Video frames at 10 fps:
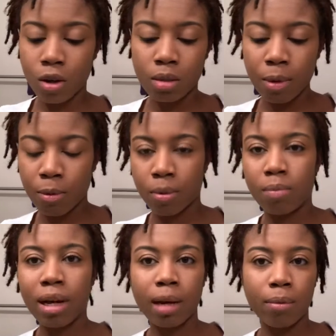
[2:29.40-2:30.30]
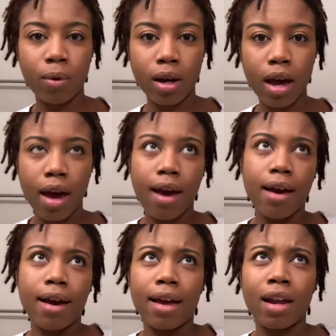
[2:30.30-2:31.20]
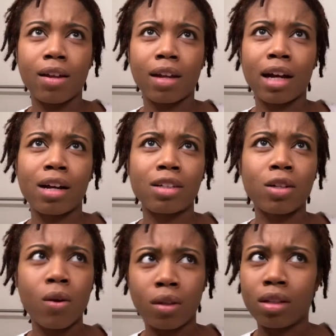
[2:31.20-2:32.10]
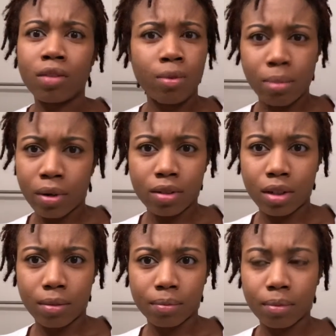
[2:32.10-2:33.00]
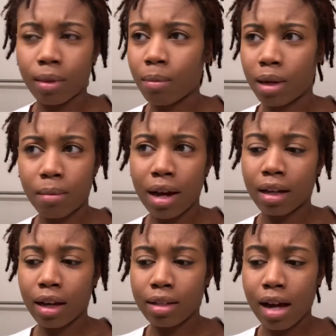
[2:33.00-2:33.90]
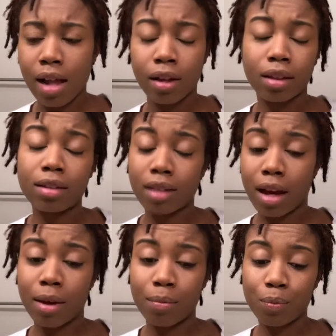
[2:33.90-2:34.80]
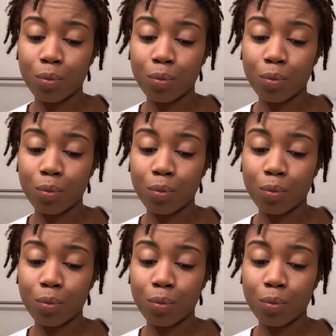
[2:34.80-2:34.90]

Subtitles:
know, some people put makeup on and they look like a totally different person. But in my case, I look the same.